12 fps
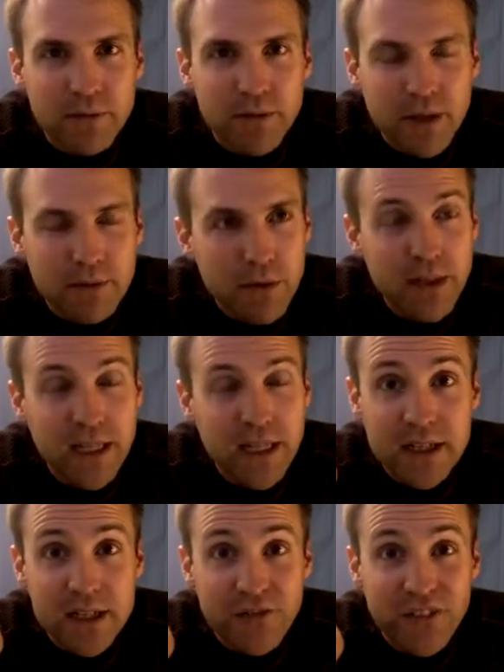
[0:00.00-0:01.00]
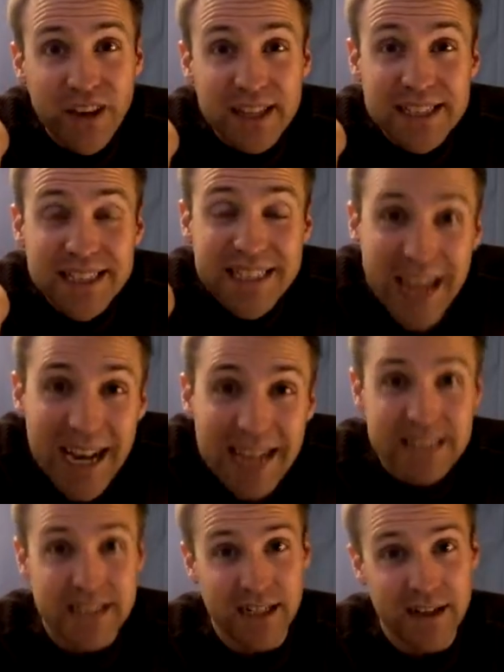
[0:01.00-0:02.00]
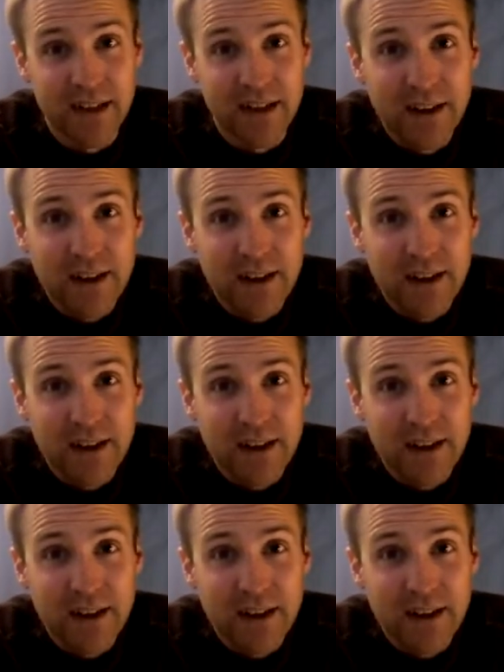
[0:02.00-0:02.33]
The community is fantastic.